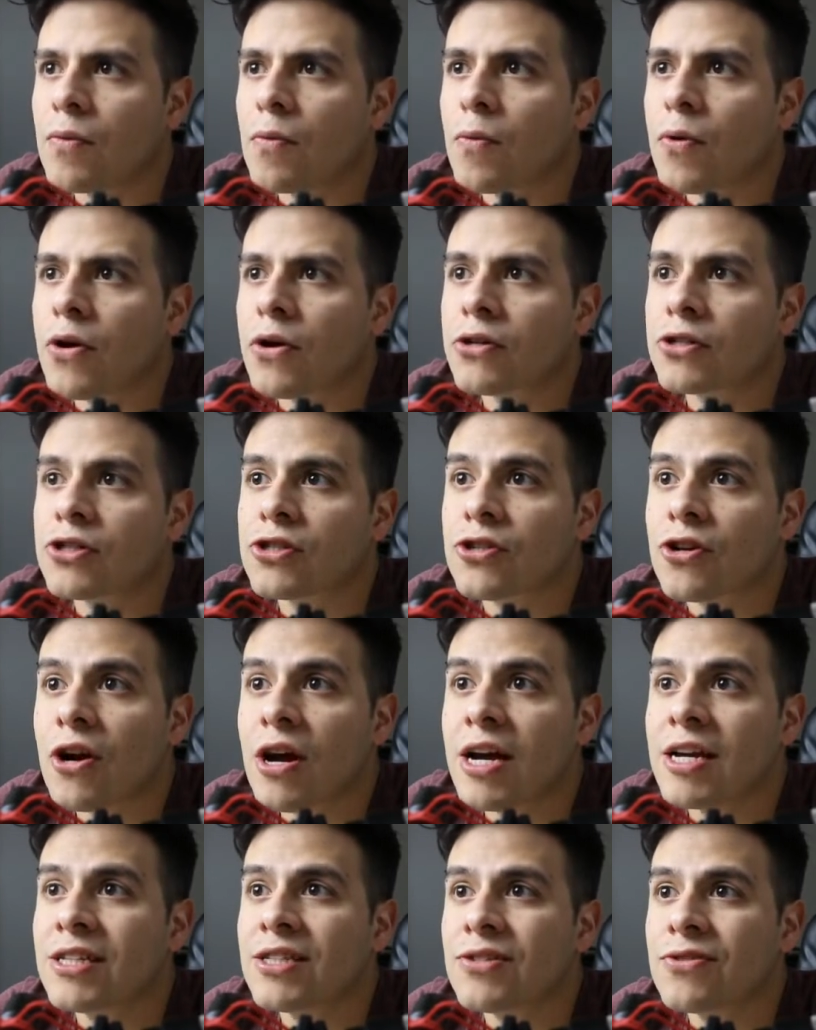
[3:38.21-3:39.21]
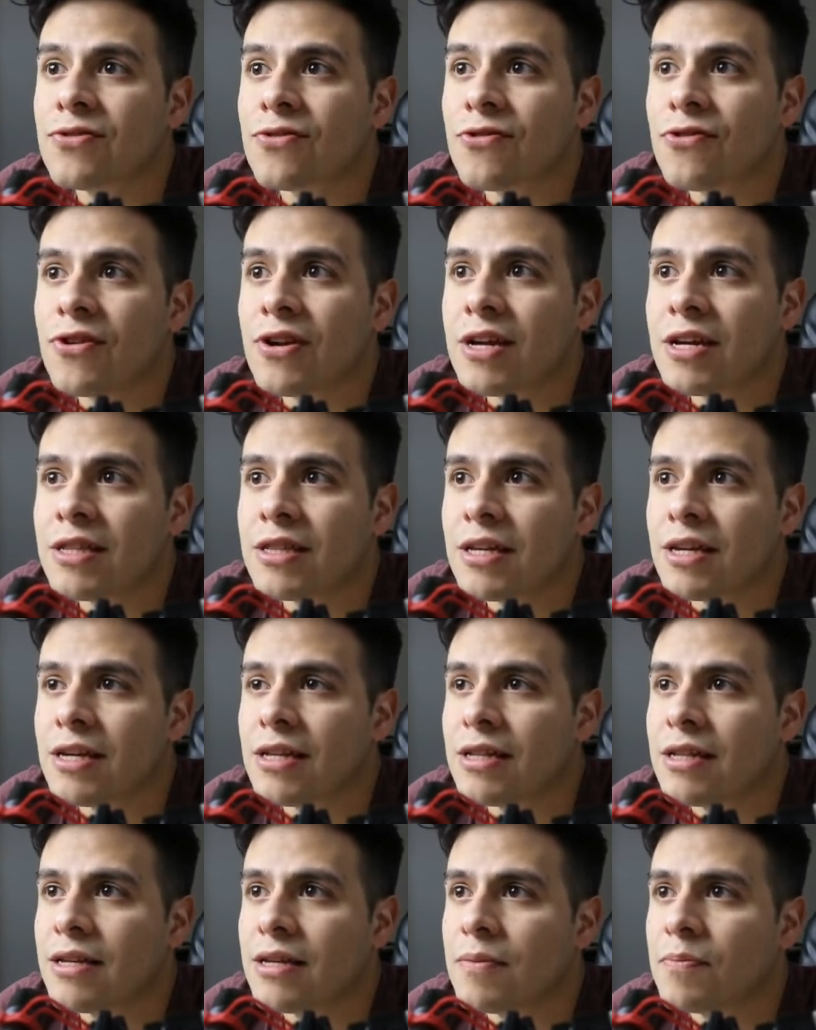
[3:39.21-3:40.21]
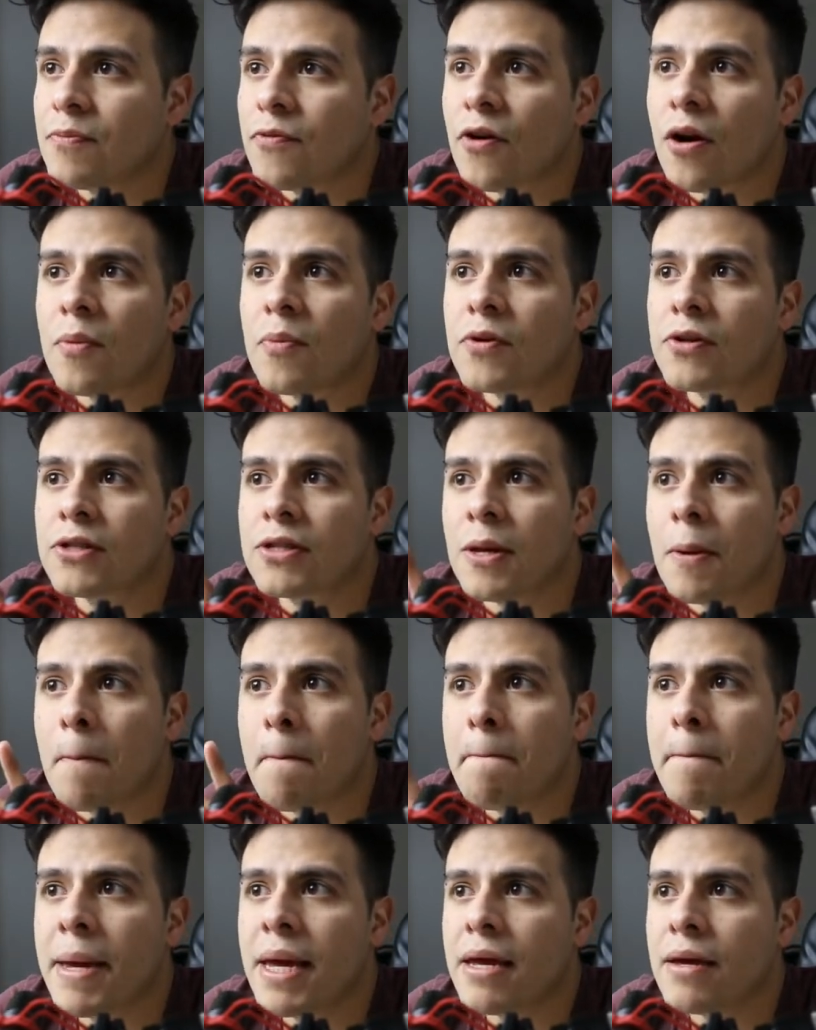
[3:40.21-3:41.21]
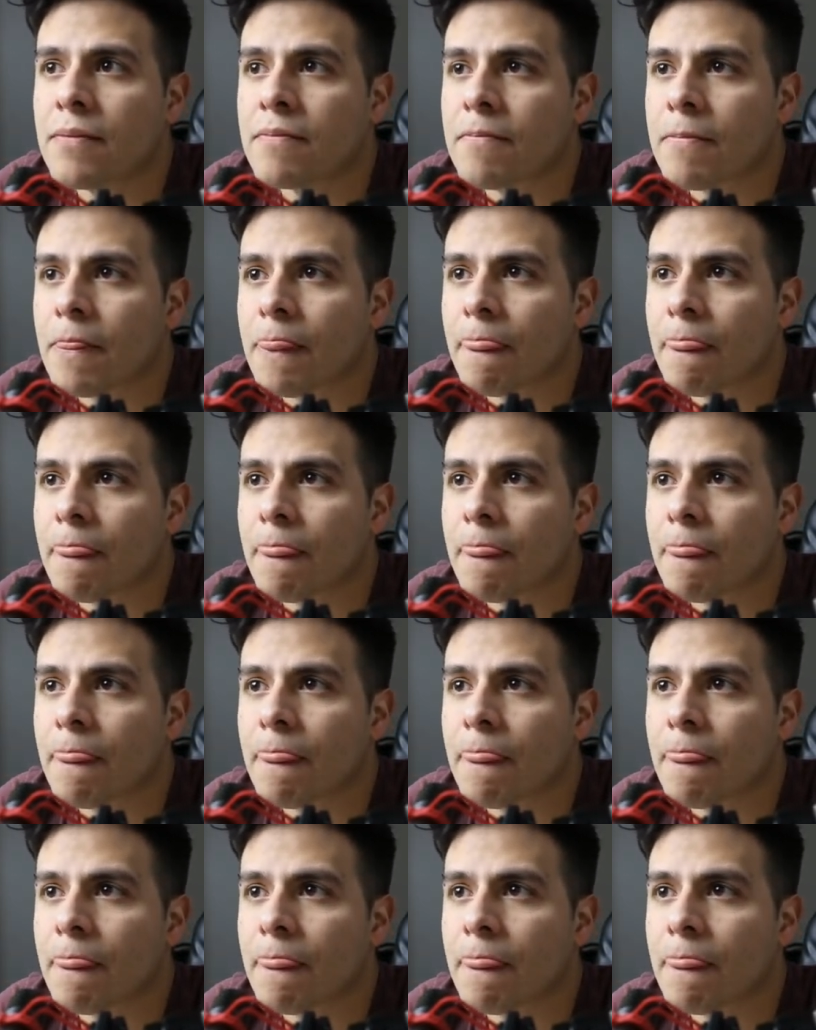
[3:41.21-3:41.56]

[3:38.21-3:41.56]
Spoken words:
we are trying to read the property B,